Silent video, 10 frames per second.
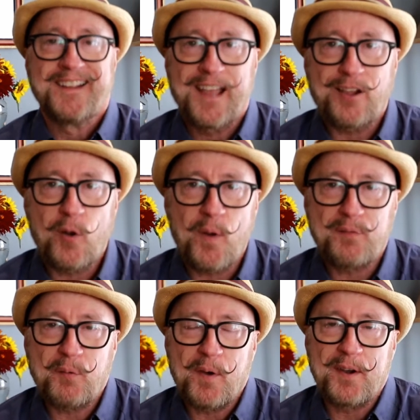Hello
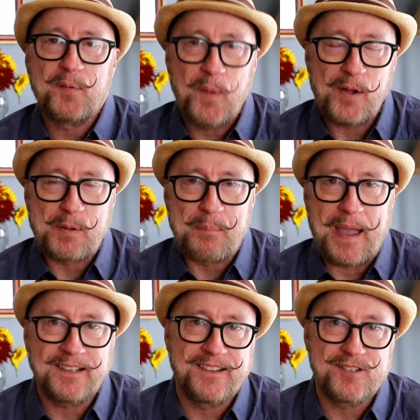everyone and welcome
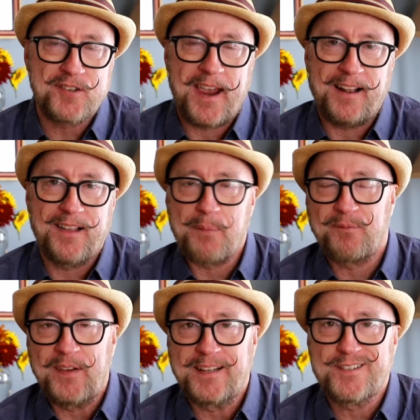back to the channel. I'm
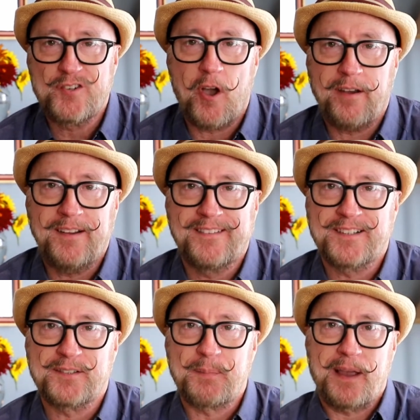FiddlinJonny and
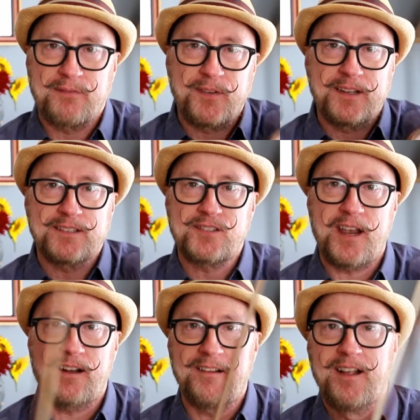this is my Fiddle
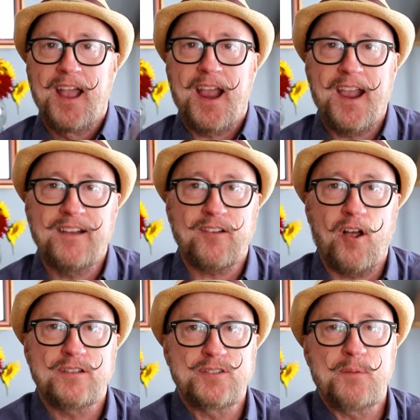channel and
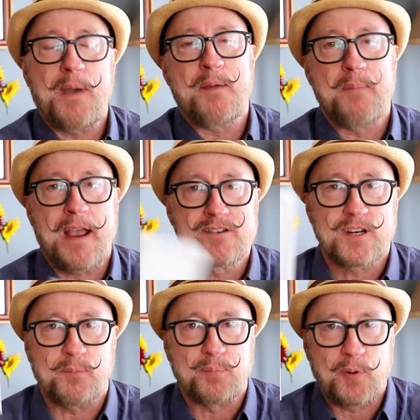also my
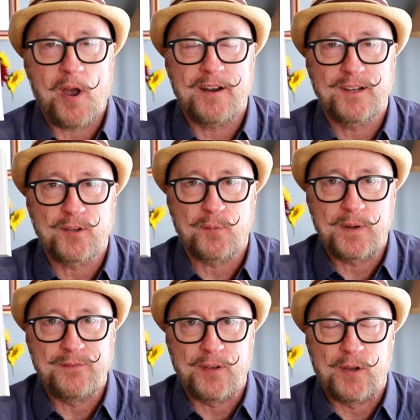magic product
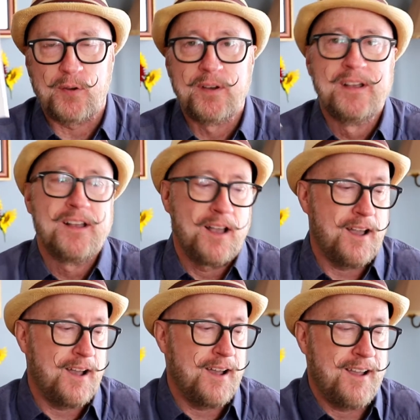review.
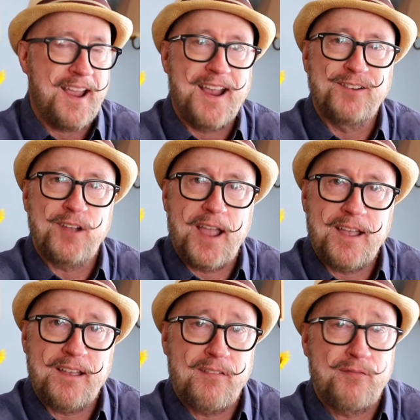And
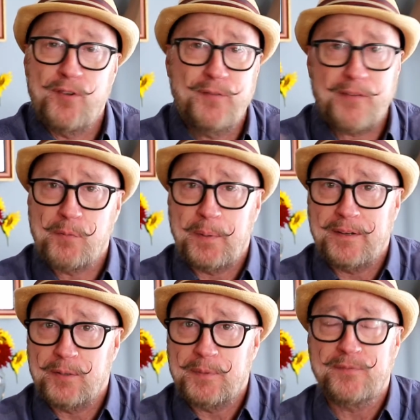if you've ever been
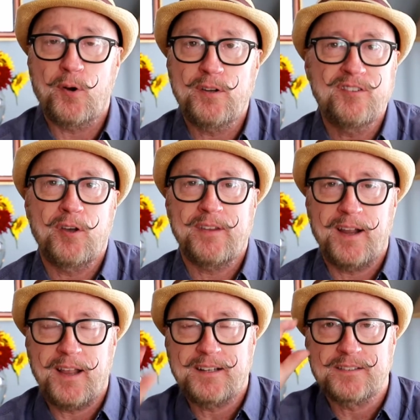here before, you know that I
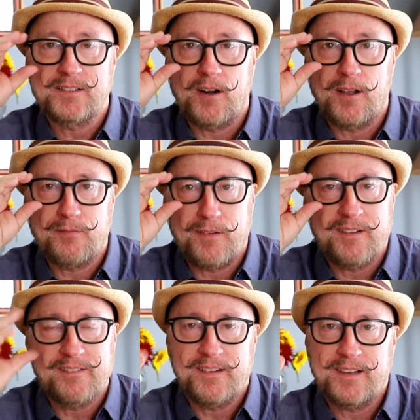like to start off
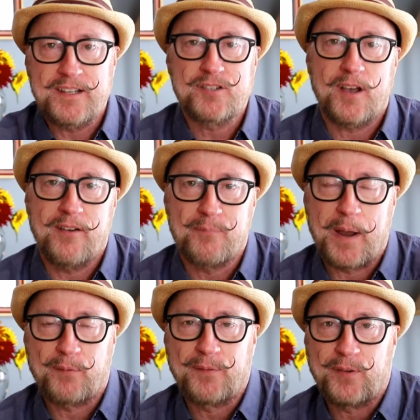each of
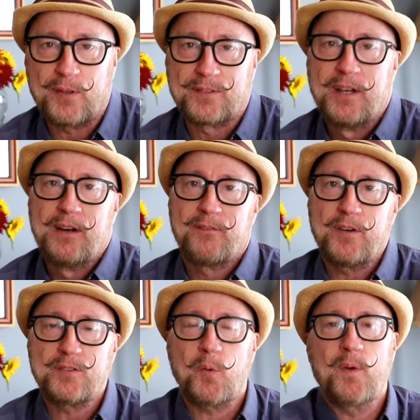my reviews
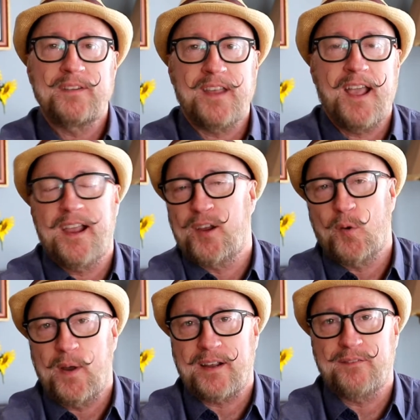first with a
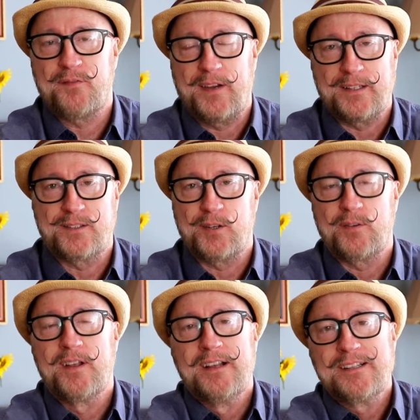quick fiddle tune.
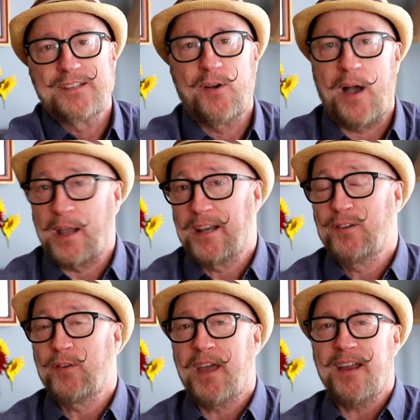So I'm going to
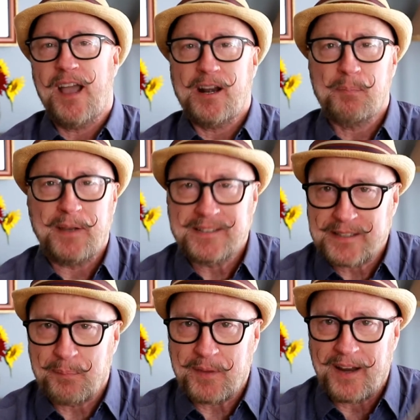do that. I'm going to play
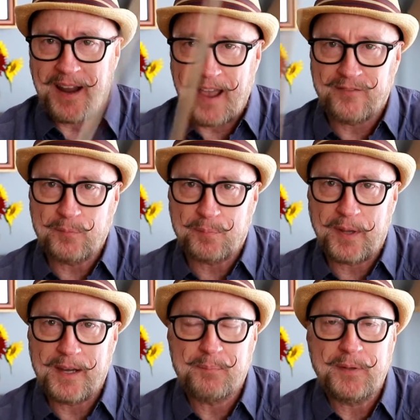something I haven't
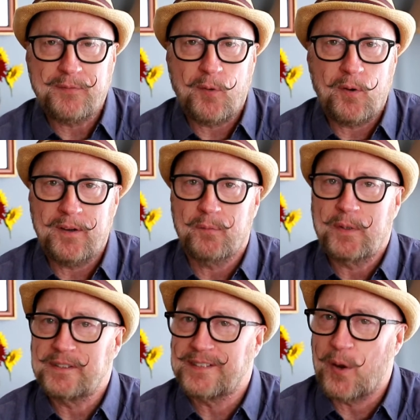played before,
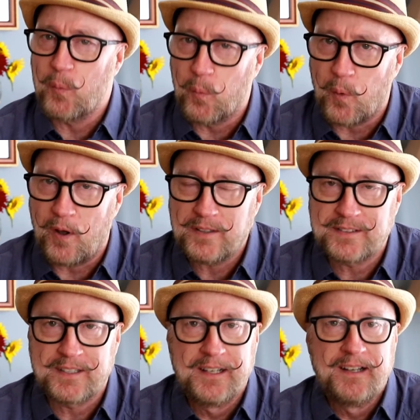which is a
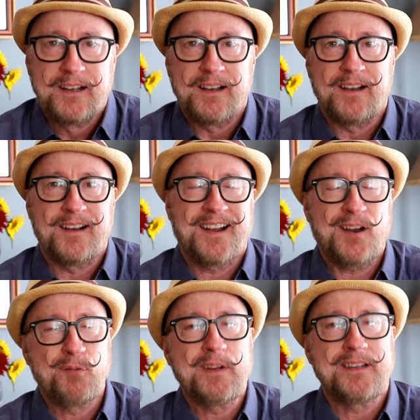waltz. And I
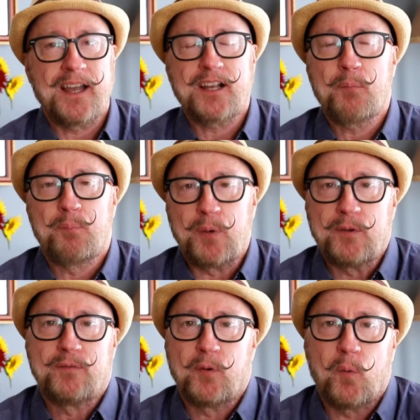really like a
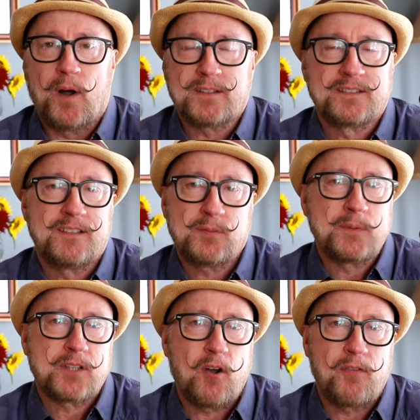beautiful waltz. This
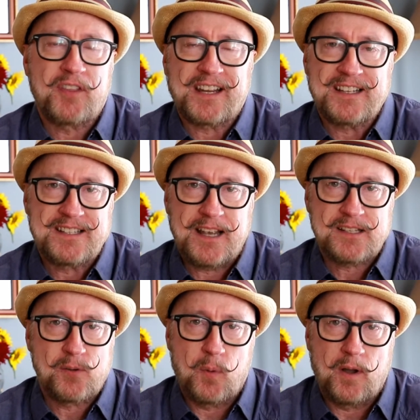one's called the
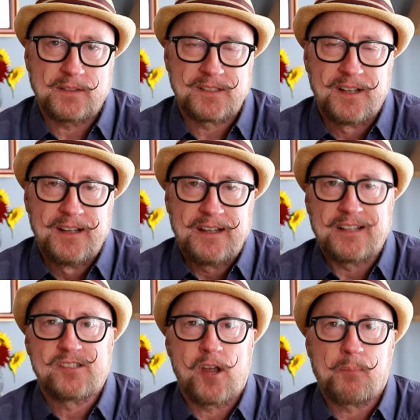Contessa Waltz.
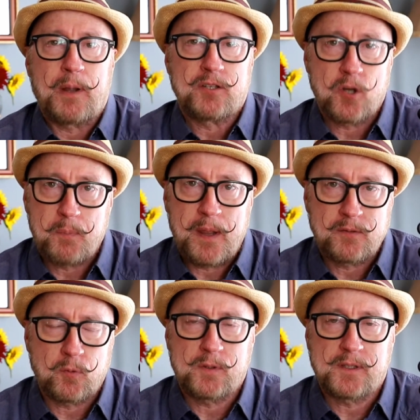It's done by
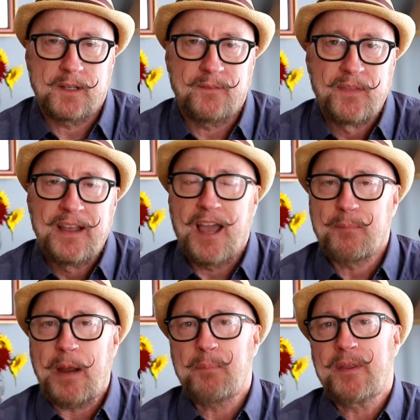Pancerzewski and
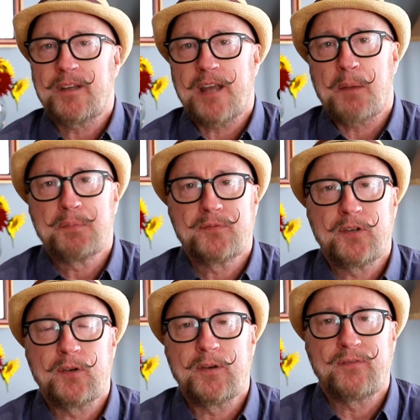might be the type of
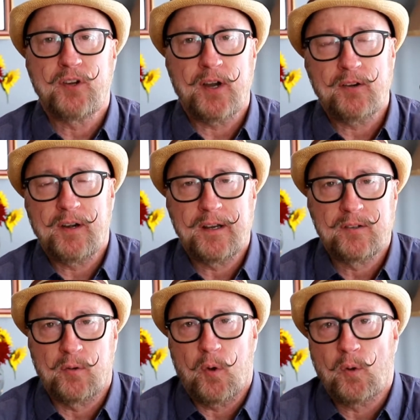tune, if you're entering
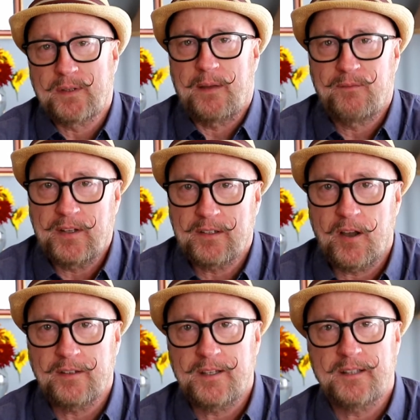into an old-time fiddle
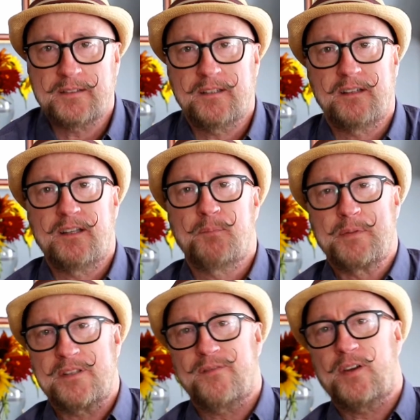contest in the
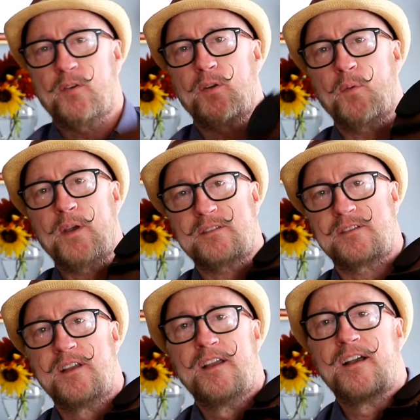Pacific Northwest,
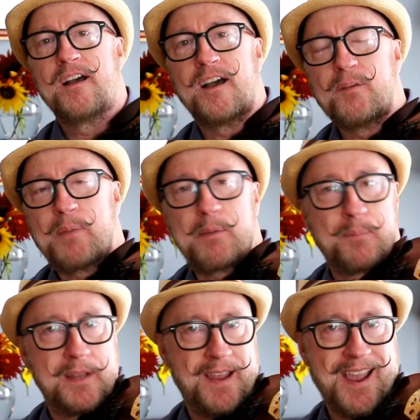might
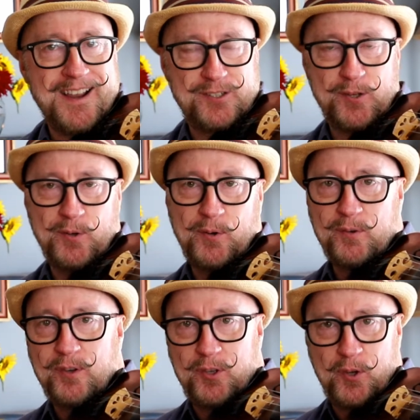be a
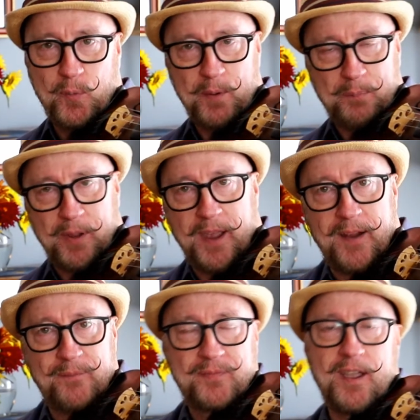tune you would
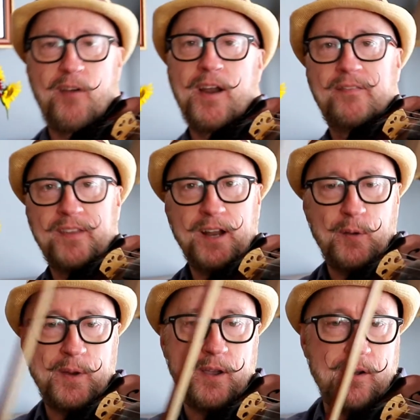play. All right, here
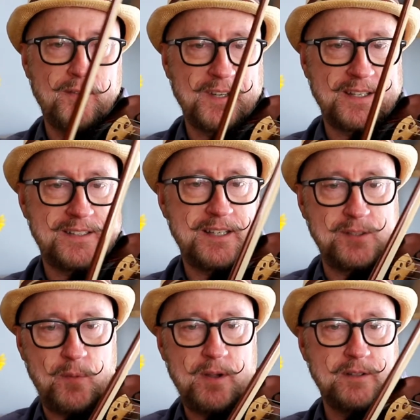we go, the Contessa
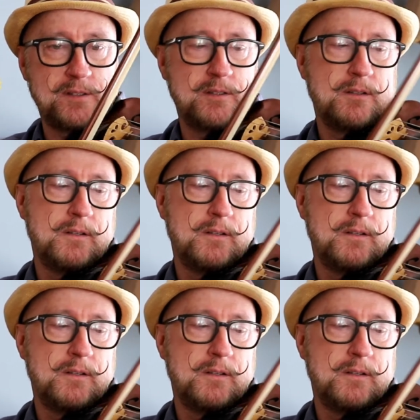Waltz.